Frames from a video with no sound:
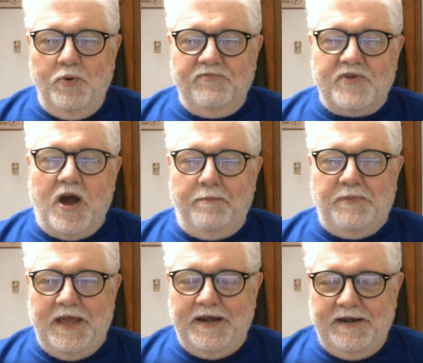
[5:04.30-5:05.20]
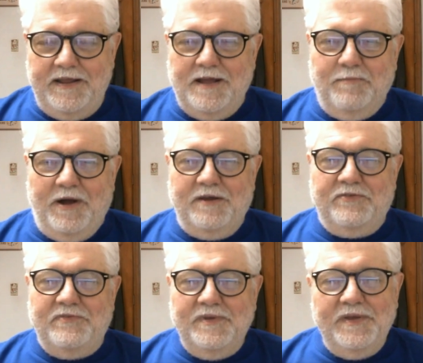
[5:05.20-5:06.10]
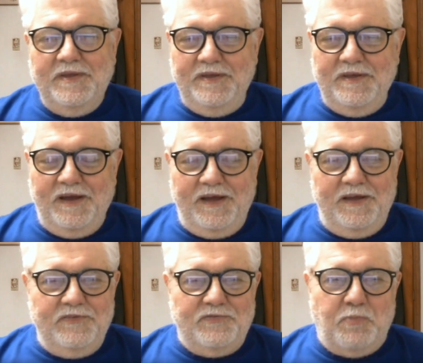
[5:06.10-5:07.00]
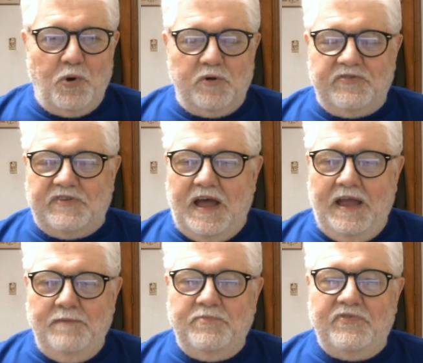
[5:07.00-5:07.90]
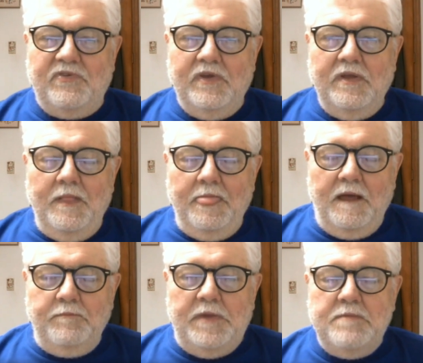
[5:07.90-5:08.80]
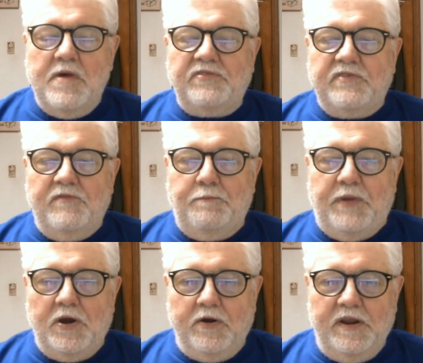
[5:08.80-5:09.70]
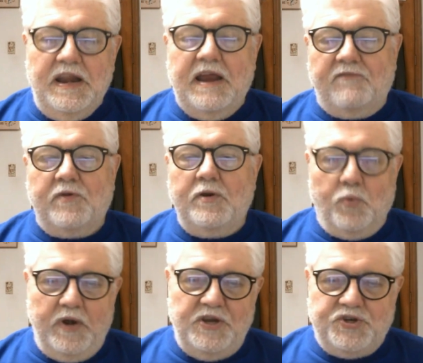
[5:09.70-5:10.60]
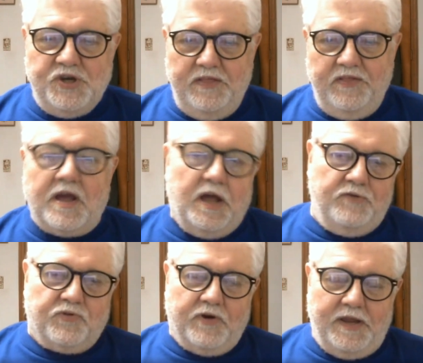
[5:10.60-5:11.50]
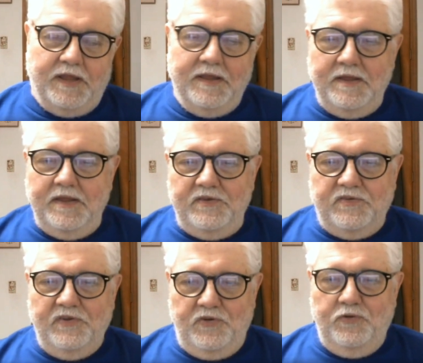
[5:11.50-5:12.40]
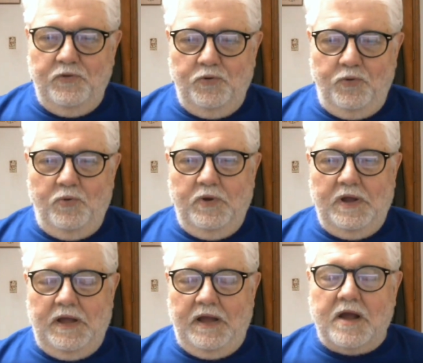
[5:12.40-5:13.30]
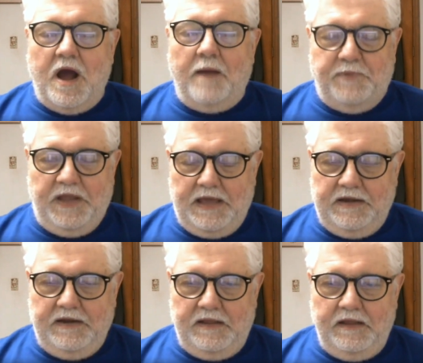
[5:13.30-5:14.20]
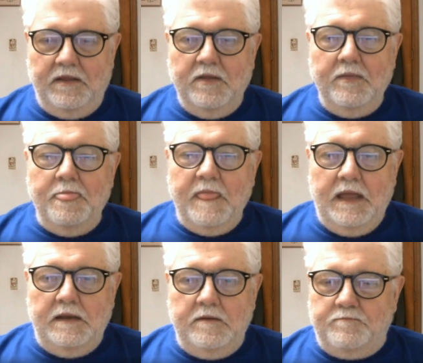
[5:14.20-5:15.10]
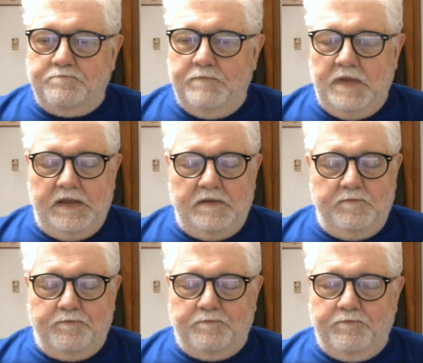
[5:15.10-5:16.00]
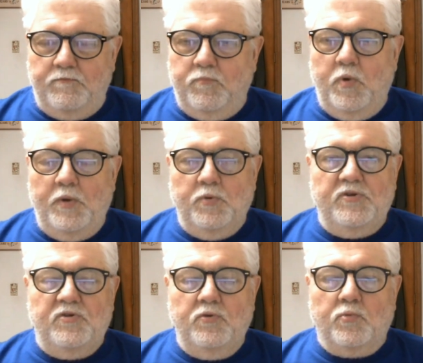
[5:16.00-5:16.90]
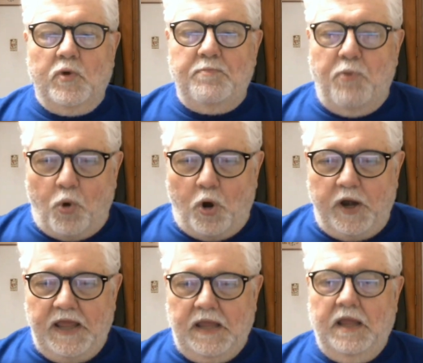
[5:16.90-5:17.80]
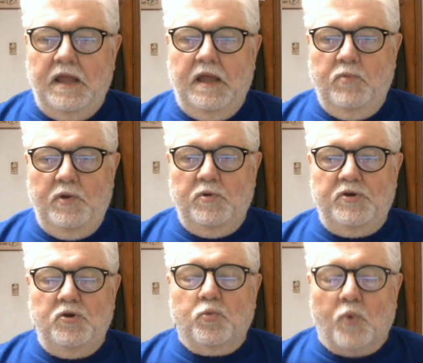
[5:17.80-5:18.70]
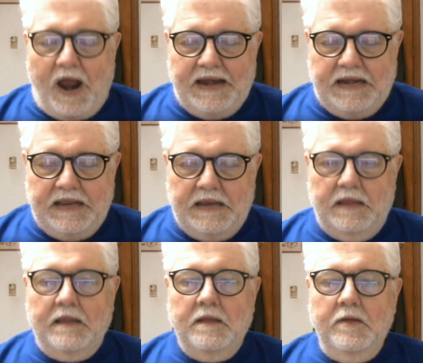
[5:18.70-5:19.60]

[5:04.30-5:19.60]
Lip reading: of copy editing among sports types. He must have appeared in every region in the country to do copy editing, and we would do reporting, and we would do writing,